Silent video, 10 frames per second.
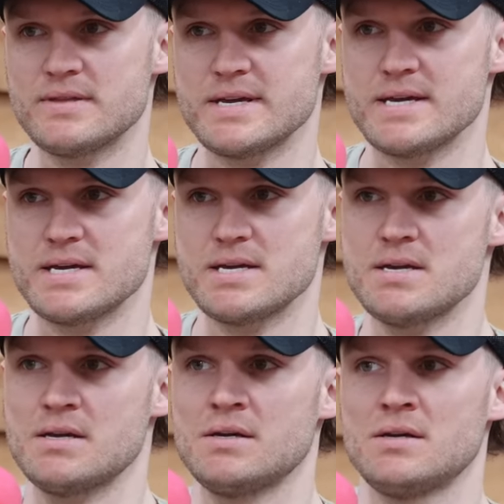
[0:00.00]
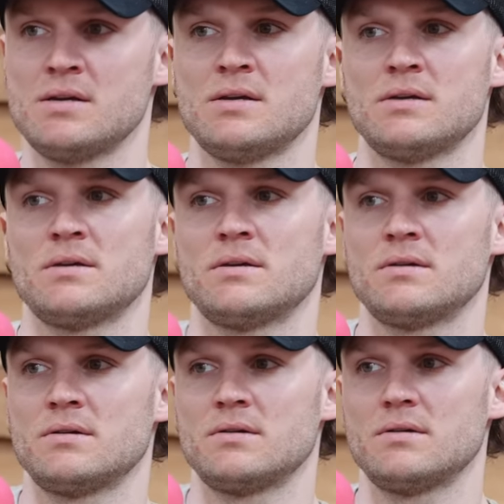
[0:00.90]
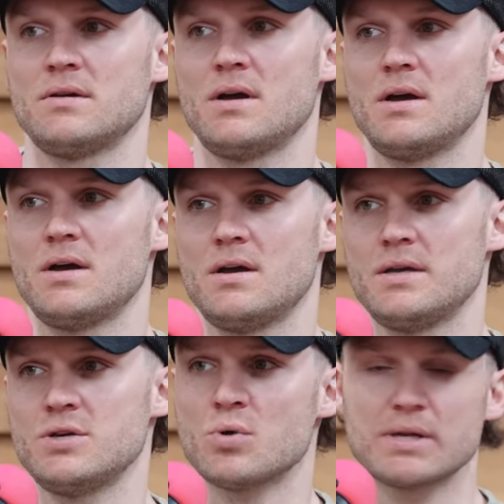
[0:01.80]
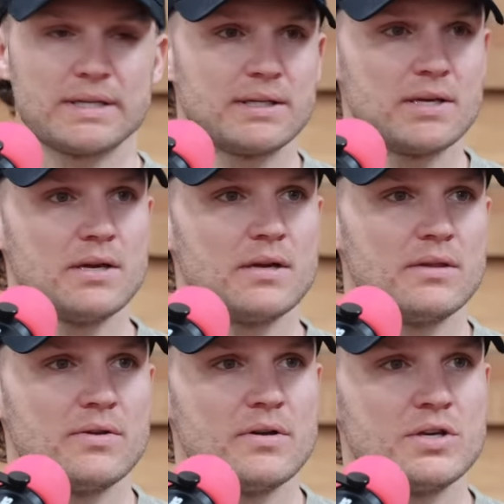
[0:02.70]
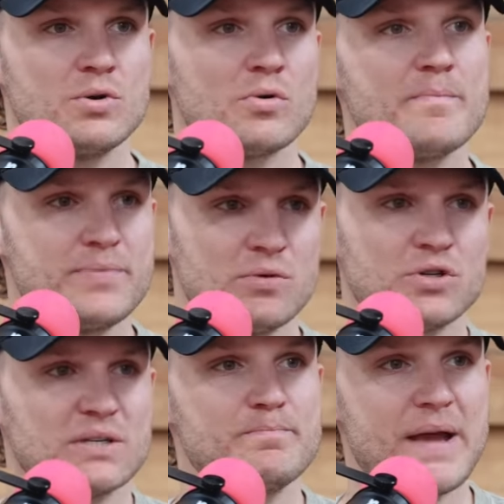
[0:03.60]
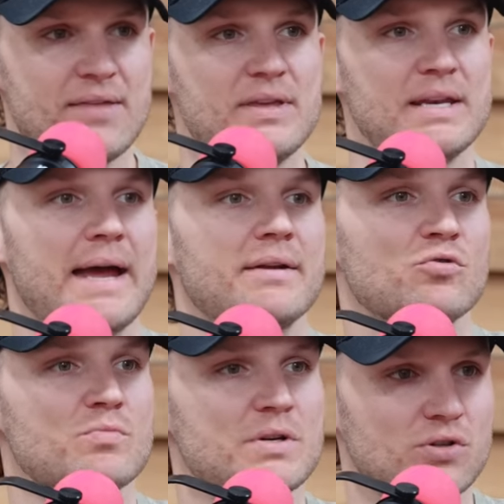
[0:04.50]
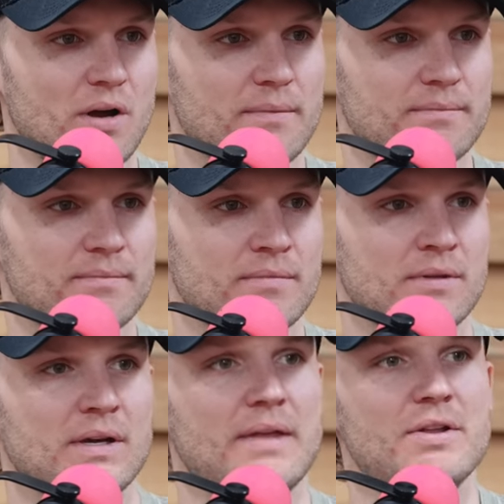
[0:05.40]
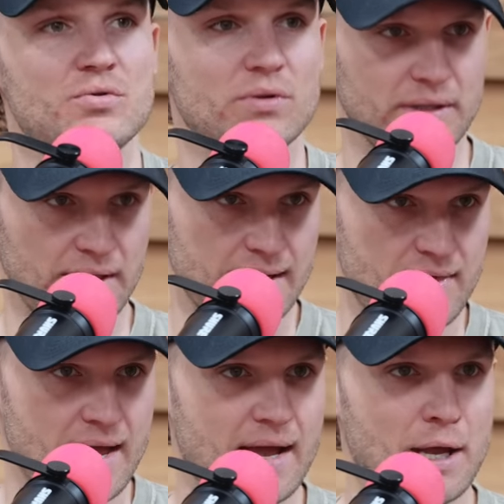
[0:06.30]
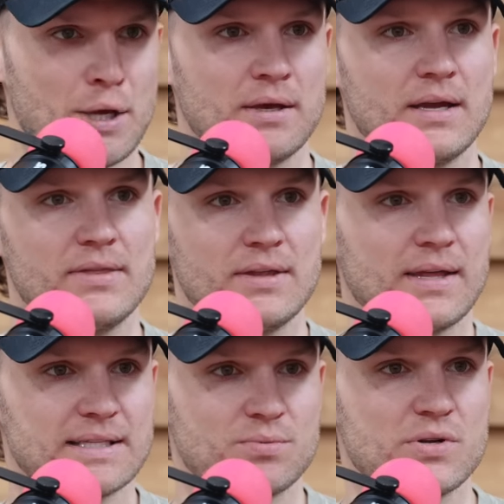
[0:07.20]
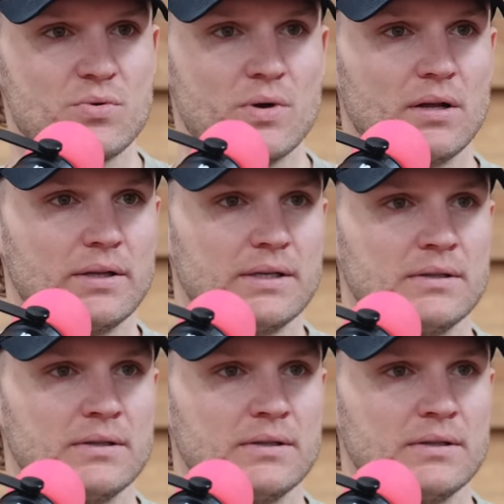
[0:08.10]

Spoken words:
the, you worked at the you were just bathing at a grooming shop and then you really liked that. And then that's where you went all in.